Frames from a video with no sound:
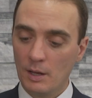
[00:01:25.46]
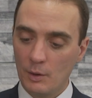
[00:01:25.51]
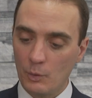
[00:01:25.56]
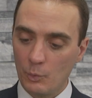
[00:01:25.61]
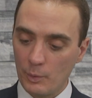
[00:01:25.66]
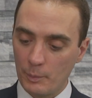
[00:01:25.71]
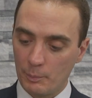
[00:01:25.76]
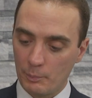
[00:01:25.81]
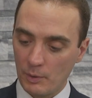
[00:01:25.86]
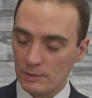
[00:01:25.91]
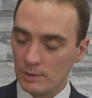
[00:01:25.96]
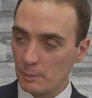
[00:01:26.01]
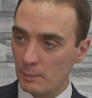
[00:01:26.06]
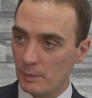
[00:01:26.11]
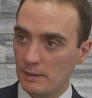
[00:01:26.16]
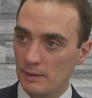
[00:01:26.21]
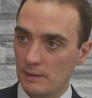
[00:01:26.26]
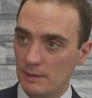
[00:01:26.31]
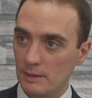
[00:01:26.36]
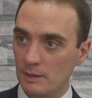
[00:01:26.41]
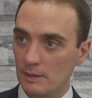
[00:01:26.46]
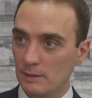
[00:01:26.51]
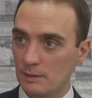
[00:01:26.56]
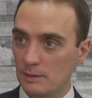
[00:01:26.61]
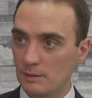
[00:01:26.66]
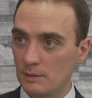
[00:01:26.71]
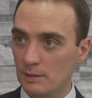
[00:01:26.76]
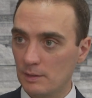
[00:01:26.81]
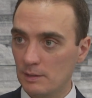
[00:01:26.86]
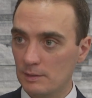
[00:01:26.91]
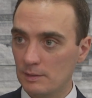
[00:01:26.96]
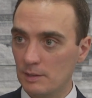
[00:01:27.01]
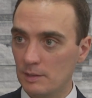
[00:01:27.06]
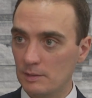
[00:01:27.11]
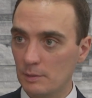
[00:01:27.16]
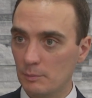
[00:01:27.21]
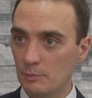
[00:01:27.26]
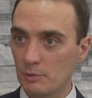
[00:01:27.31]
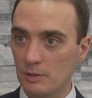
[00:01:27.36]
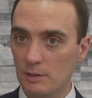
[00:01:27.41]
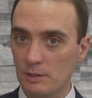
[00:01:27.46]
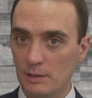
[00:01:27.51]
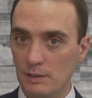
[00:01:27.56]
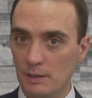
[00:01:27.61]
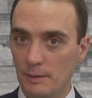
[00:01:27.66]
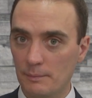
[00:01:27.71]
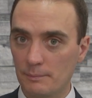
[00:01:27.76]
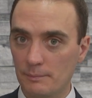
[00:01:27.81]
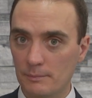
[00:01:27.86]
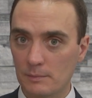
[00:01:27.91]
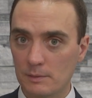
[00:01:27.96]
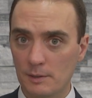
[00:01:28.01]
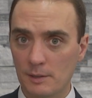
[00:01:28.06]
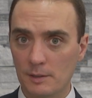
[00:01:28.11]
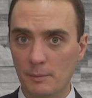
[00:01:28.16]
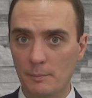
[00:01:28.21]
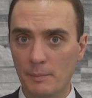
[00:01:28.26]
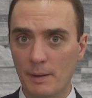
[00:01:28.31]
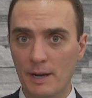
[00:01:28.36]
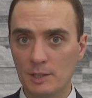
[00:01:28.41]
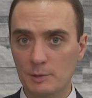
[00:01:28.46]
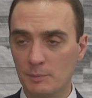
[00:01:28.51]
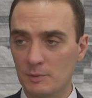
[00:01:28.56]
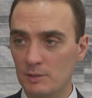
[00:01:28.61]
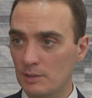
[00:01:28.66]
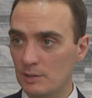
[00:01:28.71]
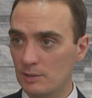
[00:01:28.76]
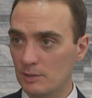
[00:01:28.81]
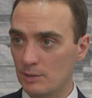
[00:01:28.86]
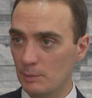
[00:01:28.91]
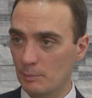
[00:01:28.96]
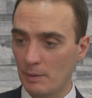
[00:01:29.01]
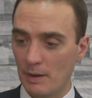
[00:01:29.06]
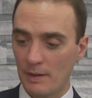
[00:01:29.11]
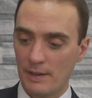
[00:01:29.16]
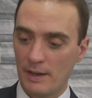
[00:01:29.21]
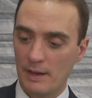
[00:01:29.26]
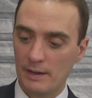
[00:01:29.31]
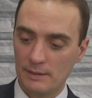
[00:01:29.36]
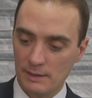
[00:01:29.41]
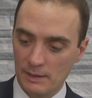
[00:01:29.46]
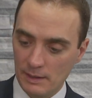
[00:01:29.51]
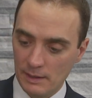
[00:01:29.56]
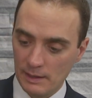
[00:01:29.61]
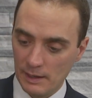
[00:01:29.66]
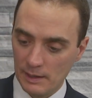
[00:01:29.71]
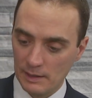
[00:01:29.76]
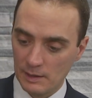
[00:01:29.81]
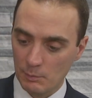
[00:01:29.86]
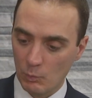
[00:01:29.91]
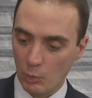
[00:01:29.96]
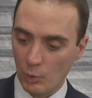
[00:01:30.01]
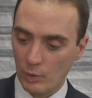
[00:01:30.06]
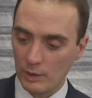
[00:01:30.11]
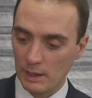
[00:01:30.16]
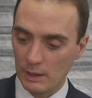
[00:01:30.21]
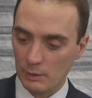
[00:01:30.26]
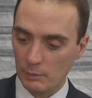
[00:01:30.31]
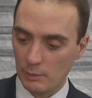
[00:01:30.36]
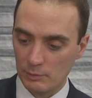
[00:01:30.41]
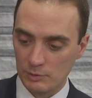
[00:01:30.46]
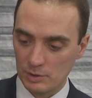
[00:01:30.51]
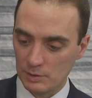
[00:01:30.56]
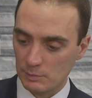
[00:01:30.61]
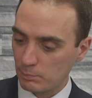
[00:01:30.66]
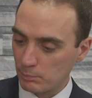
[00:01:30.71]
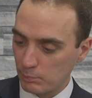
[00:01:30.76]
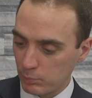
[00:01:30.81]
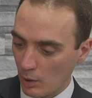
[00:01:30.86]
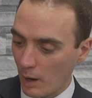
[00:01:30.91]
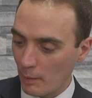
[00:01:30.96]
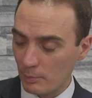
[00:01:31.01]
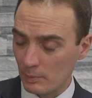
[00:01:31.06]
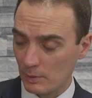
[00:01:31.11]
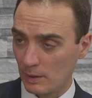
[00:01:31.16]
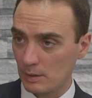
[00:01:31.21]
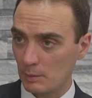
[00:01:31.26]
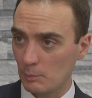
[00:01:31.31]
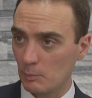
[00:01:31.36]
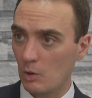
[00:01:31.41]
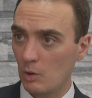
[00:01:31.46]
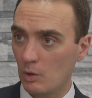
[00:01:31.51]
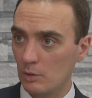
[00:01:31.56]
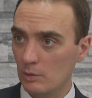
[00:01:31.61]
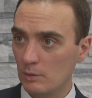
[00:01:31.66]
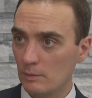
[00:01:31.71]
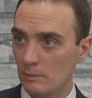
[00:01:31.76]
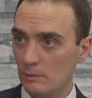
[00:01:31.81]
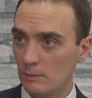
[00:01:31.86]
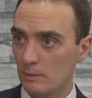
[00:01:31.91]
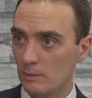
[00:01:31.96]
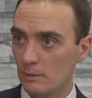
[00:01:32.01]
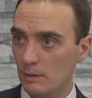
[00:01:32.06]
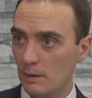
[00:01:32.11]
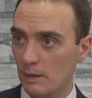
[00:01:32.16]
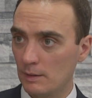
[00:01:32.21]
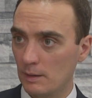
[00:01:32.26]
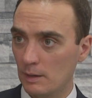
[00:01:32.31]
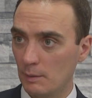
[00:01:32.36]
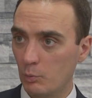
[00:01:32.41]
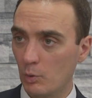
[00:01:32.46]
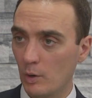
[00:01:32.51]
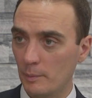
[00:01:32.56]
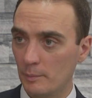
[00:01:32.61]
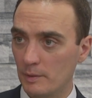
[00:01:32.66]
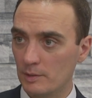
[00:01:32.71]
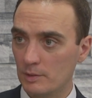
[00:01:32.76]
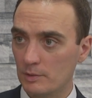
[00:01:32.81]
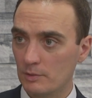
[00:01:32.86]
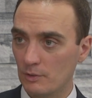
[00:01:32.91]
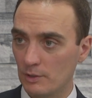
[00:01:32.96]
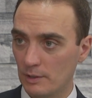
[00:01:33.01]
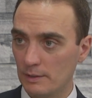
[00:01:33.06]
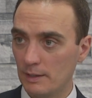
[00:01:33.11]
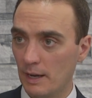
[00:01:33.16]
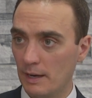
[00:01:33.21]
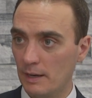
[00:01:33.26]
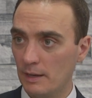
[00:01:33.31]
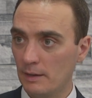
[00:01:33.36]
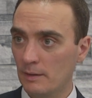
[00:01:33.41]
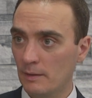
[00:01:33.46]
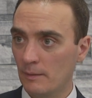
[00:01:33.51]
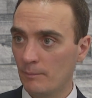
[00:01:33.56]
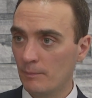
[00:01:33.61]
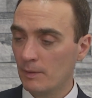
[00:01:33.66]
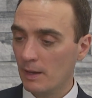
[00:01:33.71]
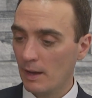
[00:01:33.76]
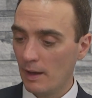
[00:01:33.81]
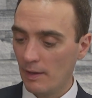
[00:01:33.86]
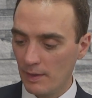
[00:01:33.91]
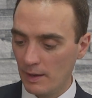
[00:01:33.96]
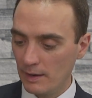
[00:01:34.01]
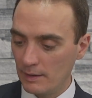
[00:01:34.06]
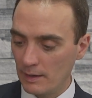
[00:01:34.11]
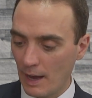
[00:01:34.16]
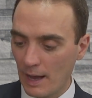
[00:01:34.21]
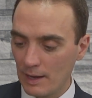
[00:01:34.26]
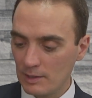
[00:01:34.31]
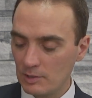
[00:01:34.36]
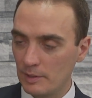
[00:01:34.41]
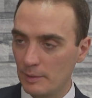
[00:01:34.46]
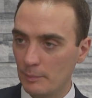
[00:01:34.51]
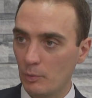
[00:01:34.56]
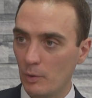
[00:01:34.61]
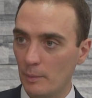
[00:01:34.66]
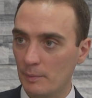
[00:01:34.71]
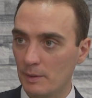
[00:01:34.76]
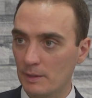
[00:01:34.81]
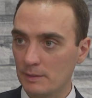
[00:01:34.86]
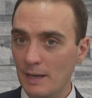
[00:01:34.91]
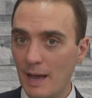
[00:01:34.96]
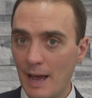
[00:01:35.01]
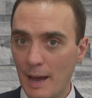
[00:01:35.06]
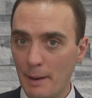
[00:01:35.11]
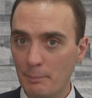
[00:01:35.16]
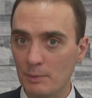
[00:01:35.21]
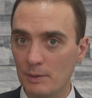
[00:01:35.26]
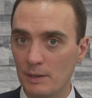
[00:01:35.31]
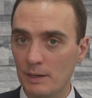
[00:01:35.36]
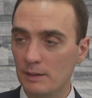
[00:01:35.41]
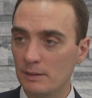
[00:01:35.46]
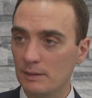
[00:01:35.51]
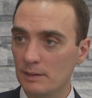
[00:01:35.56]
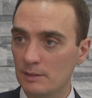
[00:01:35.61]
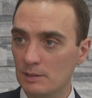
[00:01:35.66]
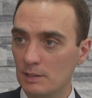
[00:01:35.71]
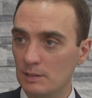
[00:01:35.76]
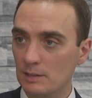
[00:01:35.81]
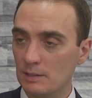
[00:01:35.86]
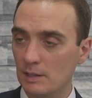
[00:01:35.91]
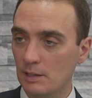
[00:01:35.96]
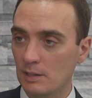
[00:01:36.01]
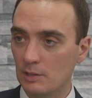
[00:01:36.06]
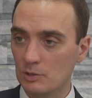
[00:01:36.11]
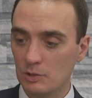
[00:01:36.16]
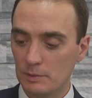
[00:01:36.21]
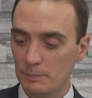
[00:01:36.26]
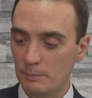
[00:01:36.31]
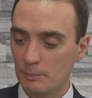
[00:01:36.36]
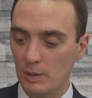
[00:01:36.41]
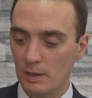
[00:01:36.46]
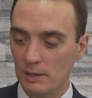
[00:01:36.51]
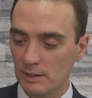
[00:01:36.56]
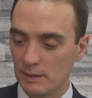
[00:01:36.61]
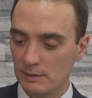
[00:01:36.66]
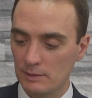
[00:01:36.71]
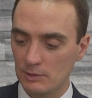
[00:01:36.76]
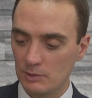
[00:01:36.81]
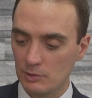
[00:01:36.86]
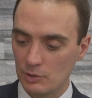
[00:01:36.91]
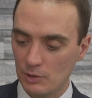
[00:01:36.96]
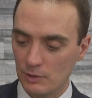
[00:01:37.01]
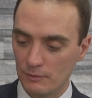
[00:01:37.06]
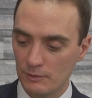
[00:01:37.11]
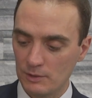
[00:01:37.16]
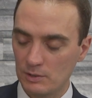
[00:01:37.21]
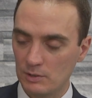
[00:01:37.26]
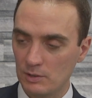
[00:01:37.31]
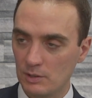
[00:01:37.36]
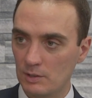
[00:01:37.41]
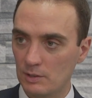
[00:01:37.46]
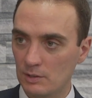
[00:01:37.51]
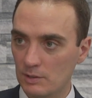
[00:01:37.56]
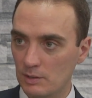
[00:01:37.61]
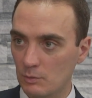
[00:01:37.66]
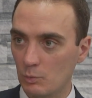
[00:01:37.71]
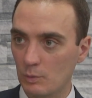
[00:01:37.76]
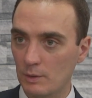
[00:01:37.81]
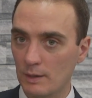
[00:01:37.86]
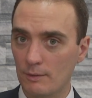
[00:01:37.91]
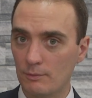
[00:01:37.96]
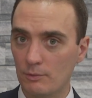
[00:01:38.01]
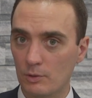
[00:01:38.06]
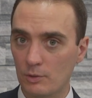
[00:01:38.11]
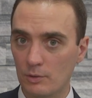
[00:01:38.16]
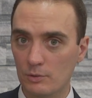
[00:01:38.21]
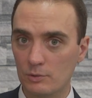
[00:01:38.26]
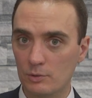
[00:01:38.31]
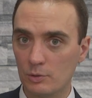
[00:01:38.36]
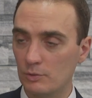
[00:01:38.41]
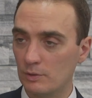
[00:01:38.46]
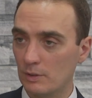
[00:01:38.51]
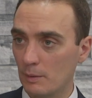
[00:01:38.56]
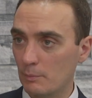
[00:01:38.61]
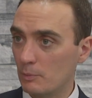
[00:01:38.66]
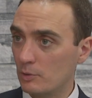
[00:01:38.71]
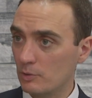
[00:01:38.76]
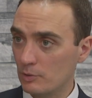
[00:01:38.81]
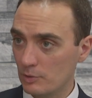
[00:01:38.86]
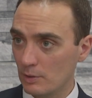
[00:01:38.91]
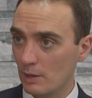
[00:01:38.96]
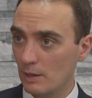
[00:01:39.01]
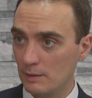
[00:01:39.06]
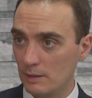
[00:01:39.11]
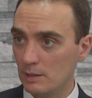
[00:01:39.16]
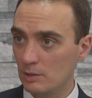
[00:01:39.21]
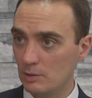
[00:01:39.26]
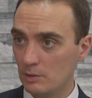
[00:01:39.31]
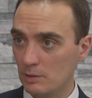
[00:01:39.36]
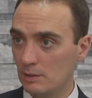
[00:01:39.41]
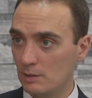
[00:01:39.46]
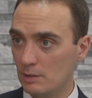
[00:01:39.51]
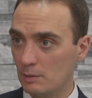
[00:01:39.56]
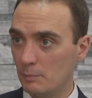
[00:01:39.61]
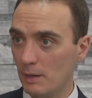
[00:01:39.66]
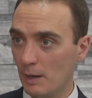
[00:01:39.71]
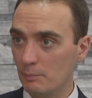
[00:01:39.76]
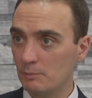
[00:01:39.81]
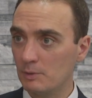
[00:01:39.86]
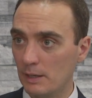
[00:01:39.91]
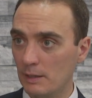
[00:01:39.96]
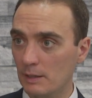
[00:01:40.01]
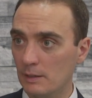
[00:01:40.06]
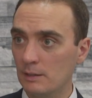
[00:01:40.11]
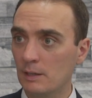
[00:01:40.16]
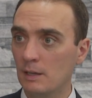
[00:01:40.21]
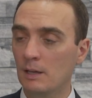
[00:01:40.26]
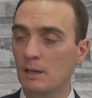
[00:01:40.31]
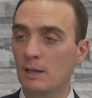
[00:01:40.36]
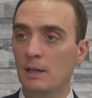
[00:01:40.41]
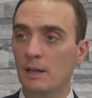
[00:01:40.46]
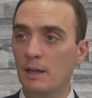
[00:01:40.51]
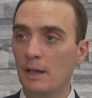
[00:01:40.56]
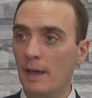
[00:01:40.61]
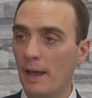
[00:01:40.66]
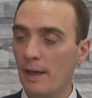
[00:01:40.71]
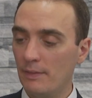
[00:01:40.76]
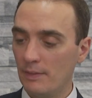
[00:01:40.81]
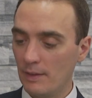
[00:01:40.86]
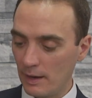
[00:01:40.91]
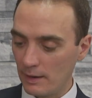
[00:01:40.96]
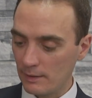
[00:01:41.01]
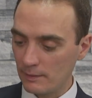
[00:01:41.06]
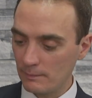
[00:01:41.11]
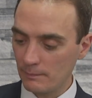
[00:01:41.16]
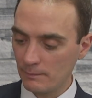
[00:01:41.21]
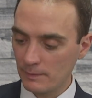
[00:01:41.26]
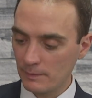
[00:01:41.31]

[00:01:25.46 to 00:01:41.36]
We put them into the system, to the management system, and then in the morning we would just populate them all in the appointments for the day. And then as the appointment is happening, the assistant can just plug in the surfaces and whatever tooth numbers need to be updated, and then